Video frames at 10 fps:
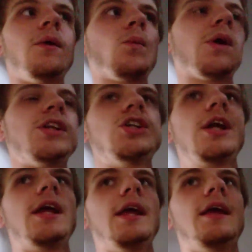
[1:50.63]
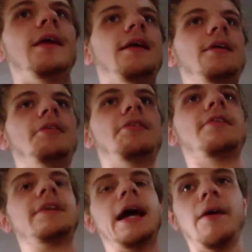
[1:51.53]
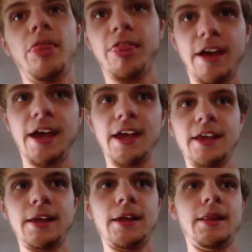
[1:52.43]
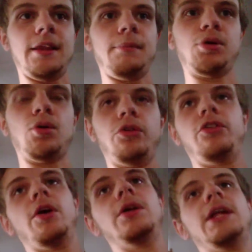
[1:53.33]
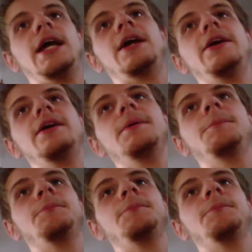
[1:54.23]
which is down there in the Port Solent area.